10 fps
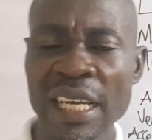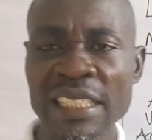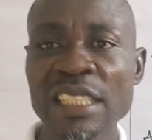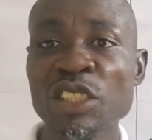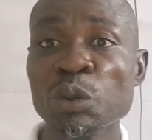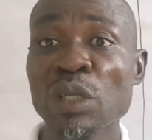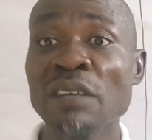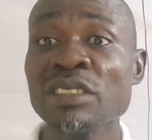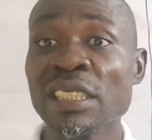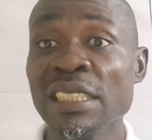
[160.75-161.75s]
and then you
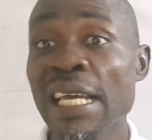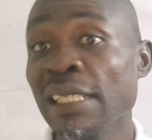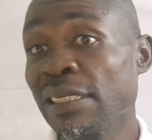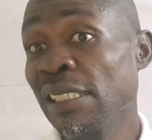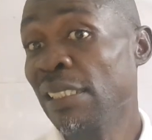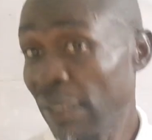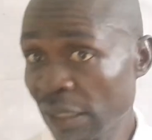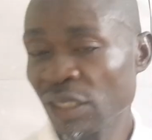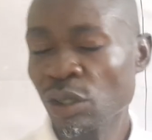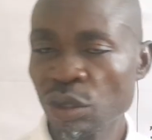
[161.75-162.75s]
now say, yes, this
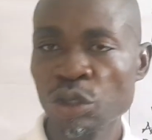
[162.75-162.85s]
is